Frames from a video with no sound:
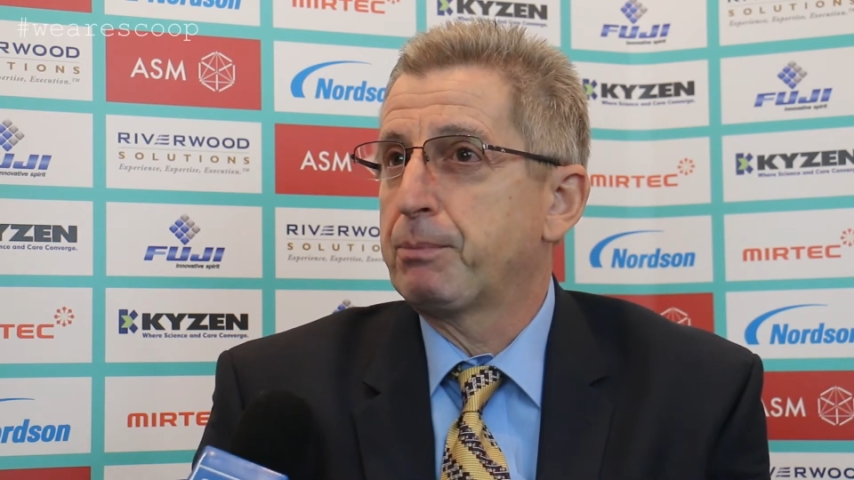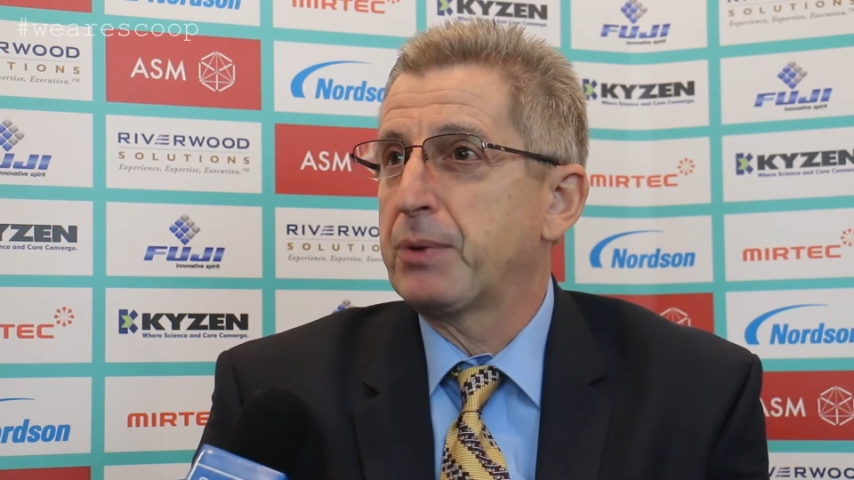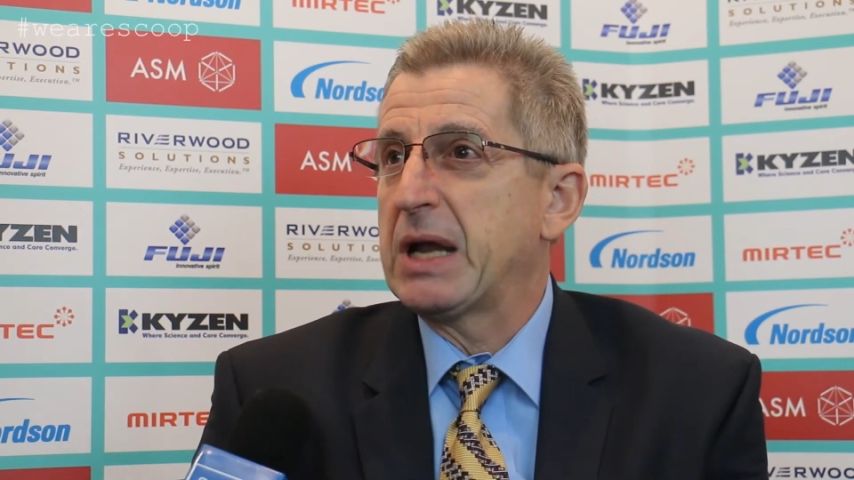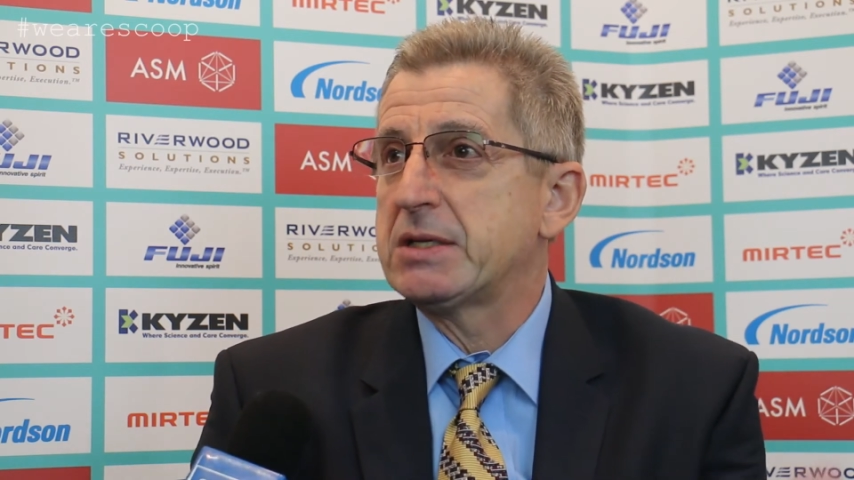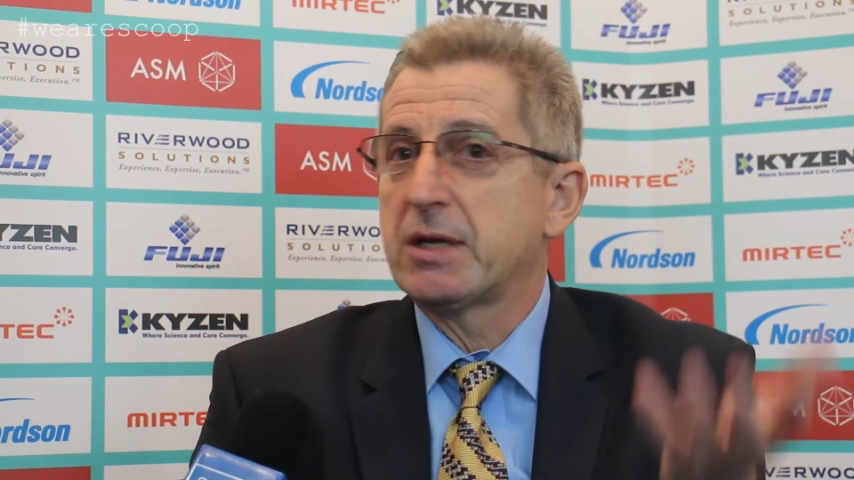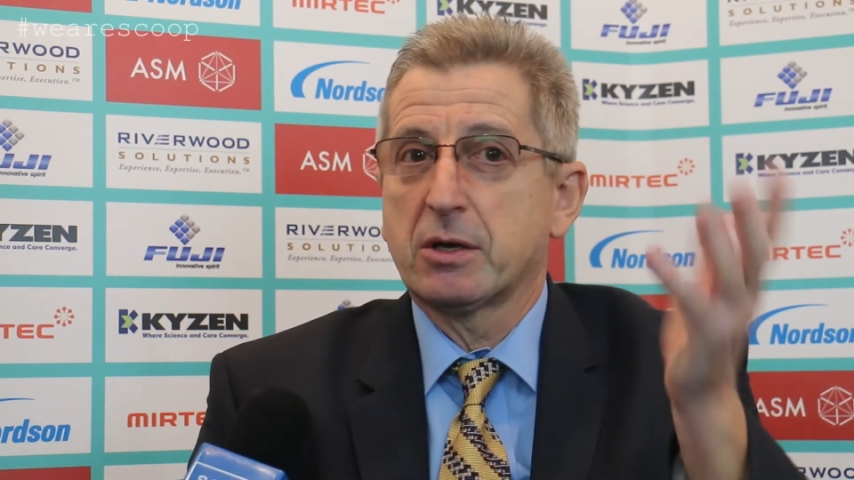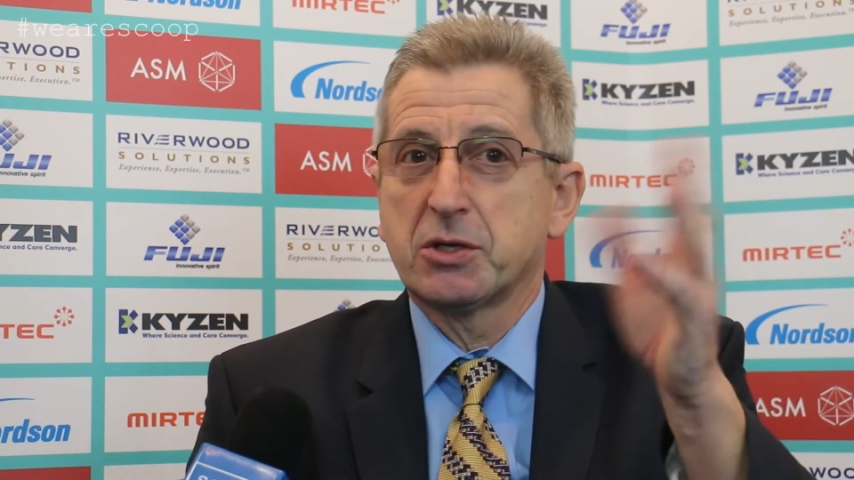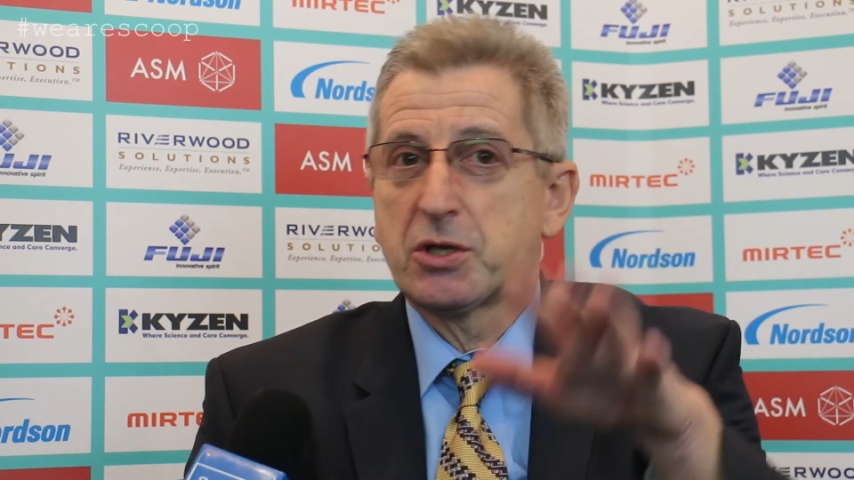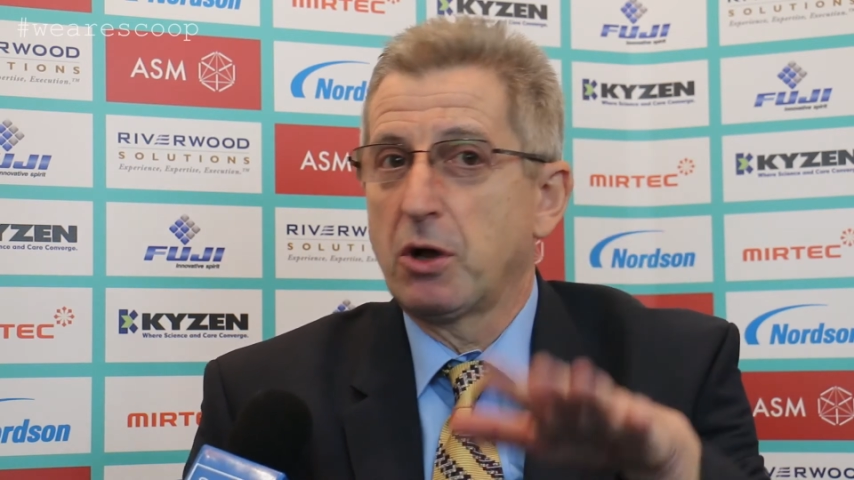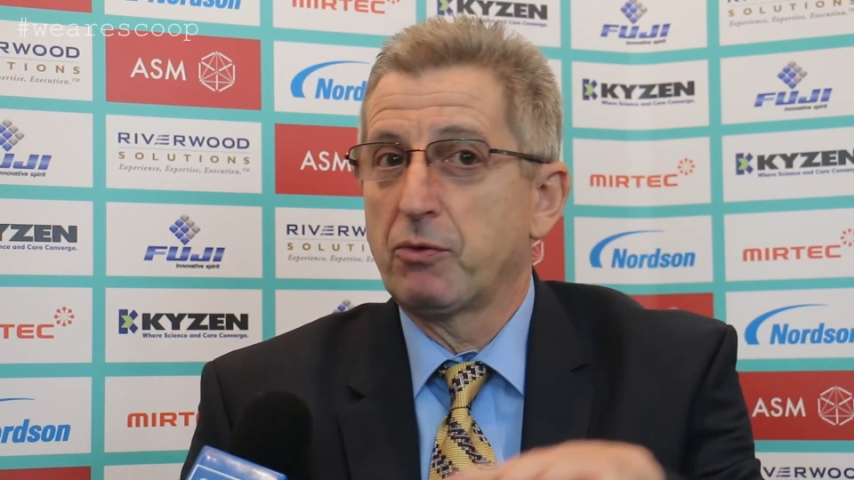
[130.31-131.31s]
Placing
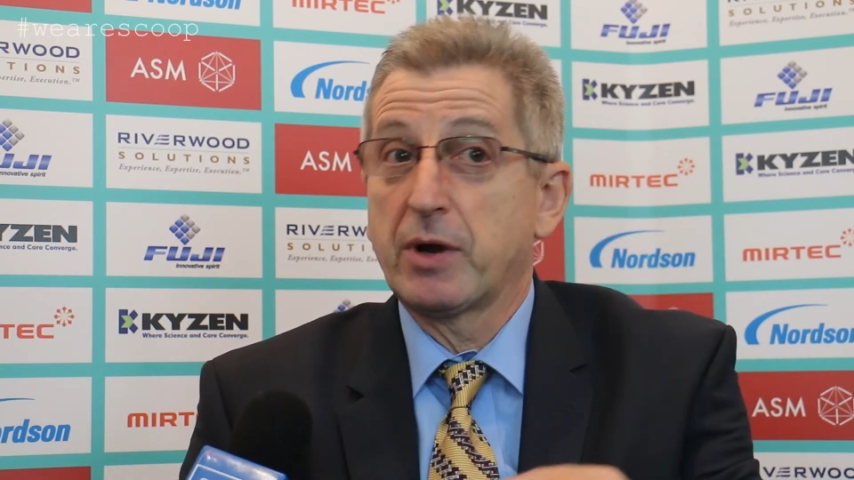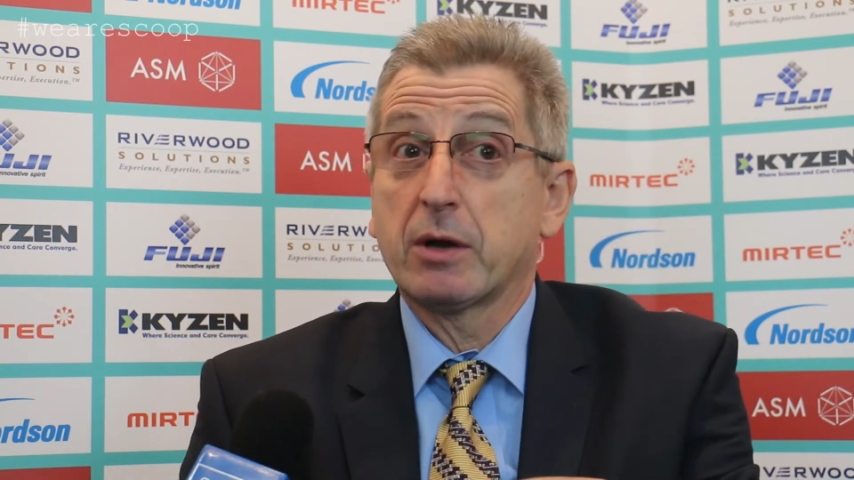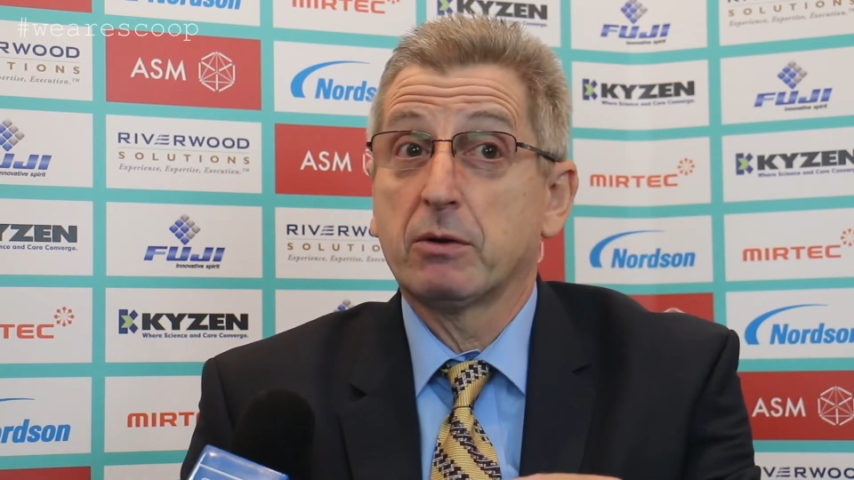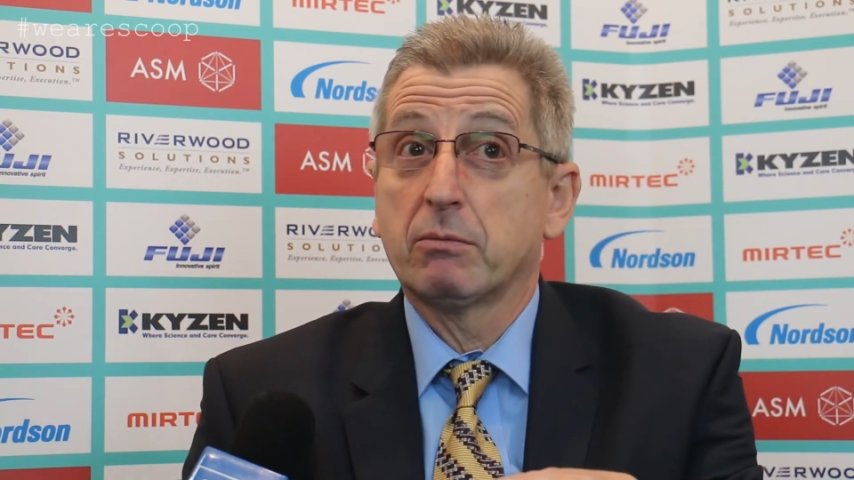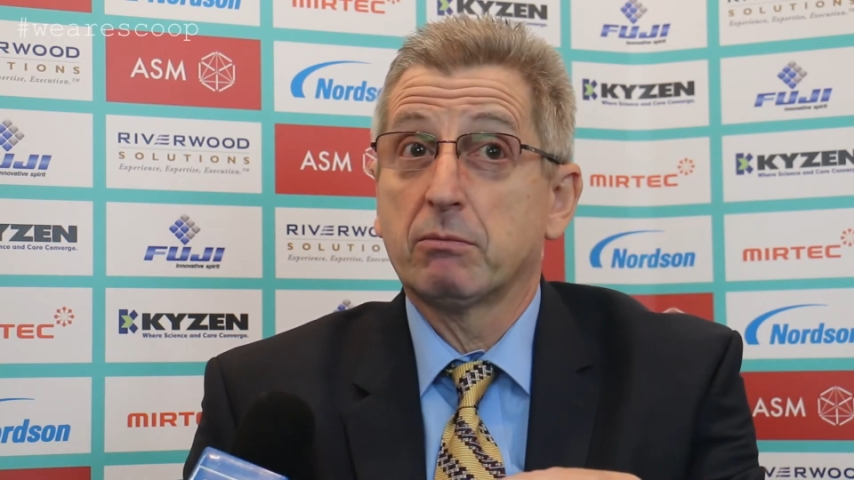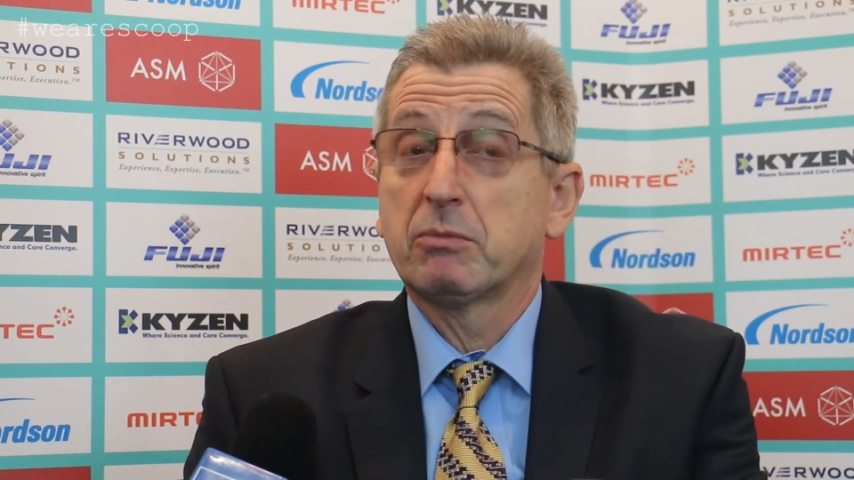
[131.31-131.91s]
and soldering